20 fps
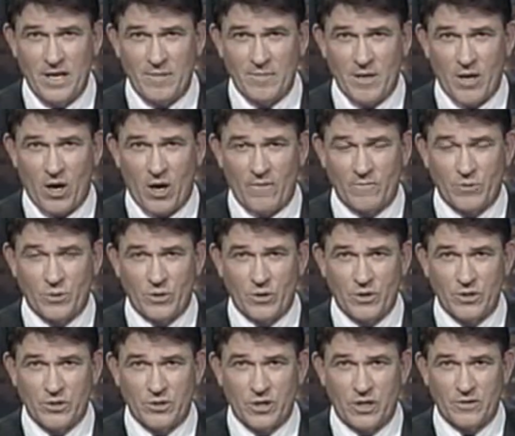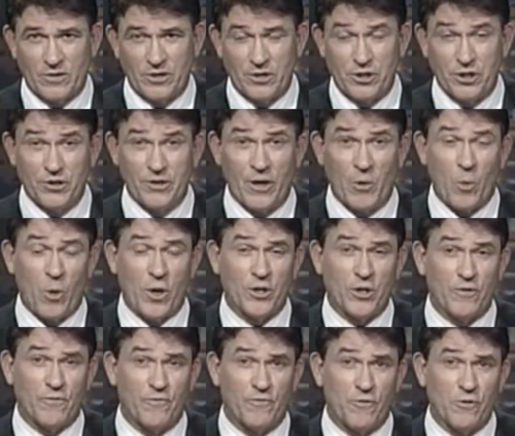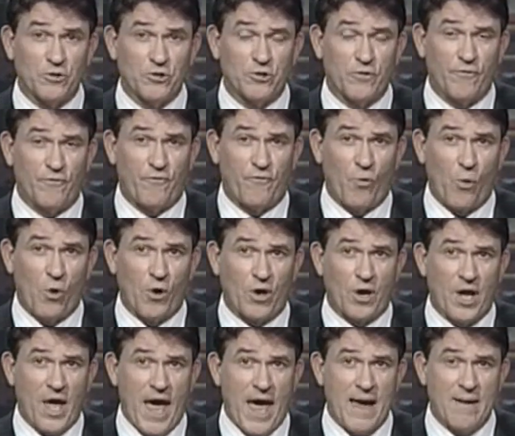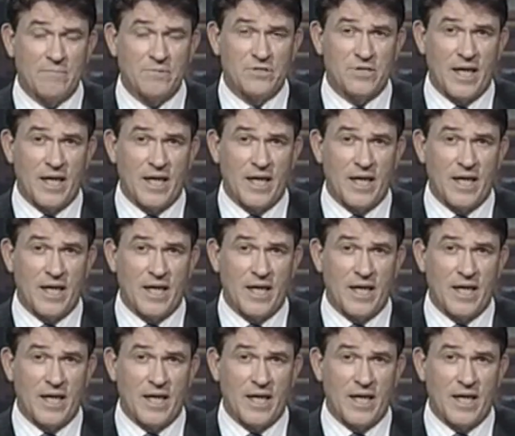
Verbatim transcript: team got off to a good start this year. They won their first four games.